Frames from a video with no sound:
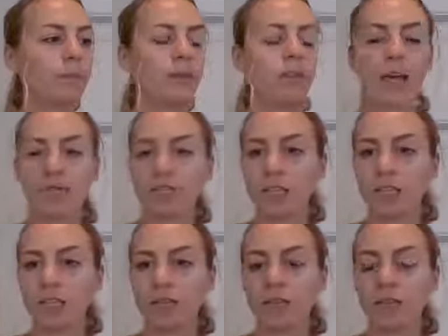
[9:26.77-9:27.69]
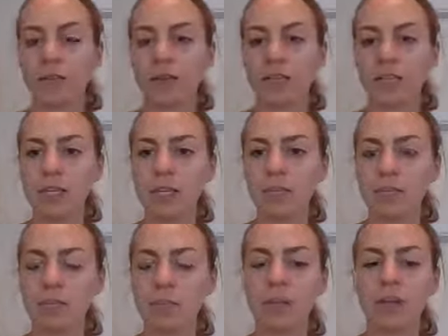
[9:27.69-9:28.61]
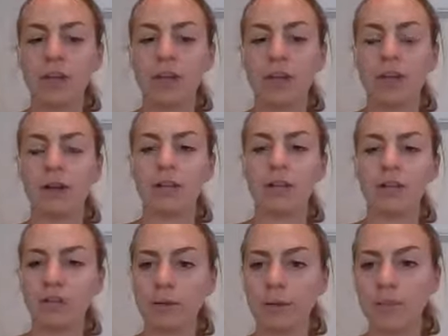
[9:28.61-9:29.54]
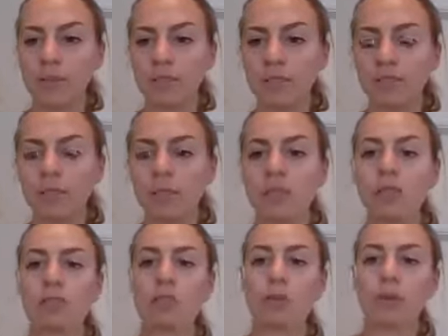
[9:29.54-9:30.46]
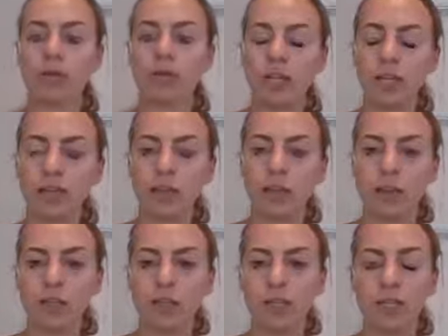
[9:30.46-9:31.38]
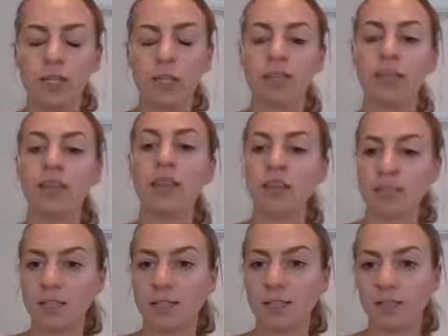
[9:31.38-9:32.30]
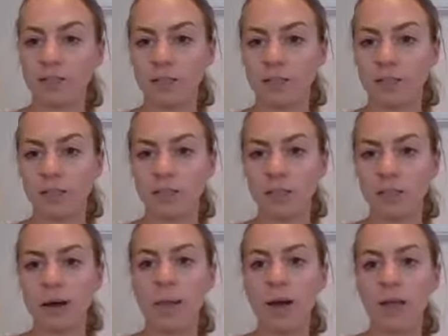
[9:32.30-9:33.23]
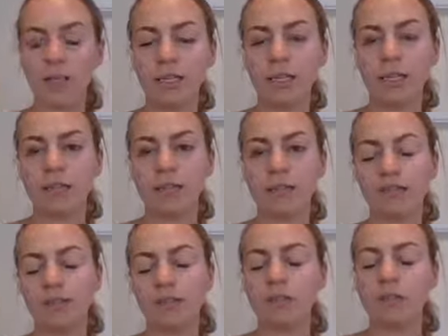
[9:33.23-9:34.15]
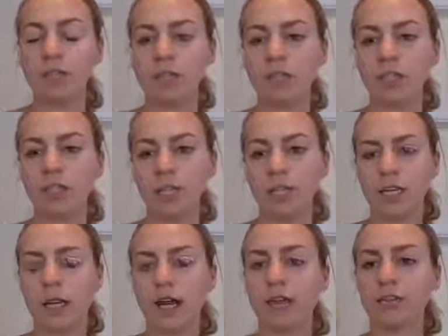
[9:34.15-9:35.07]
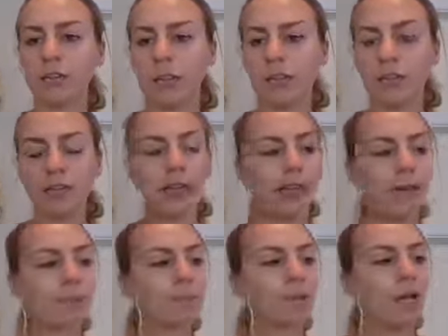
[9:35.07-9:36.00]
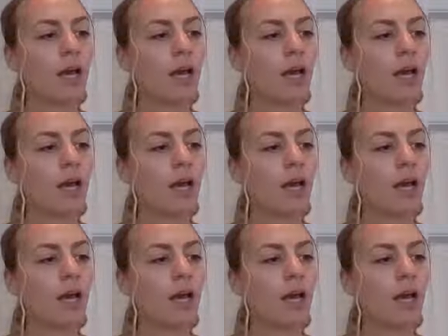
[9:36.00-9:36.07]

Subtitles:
The less cholesterol that we eat, the more that our liver makes. The more cholesterol that we eat, the less that our liver makes. So our body usually can kind of regulate it.